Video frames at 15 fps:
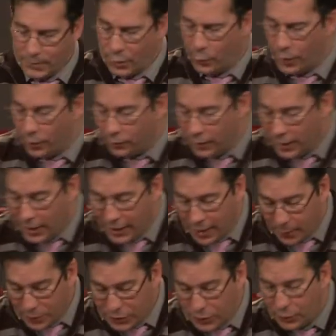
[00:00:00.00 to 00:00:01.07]
Well,
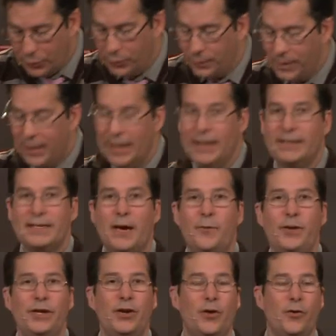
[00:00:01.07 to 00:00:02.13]
number two is I
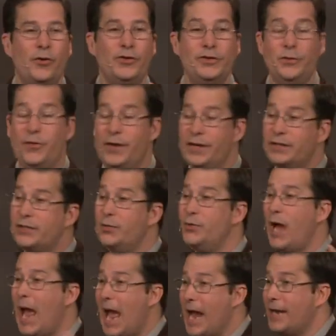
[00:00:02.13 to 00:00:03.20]
would encourage you then to
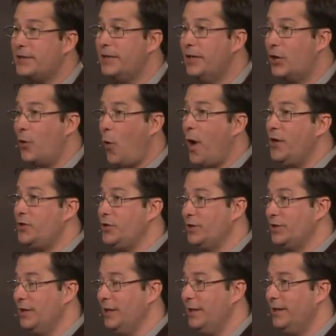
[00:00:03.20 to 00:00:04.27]
act
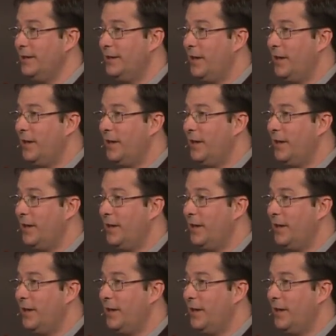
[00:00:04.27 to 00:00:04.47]
graciously.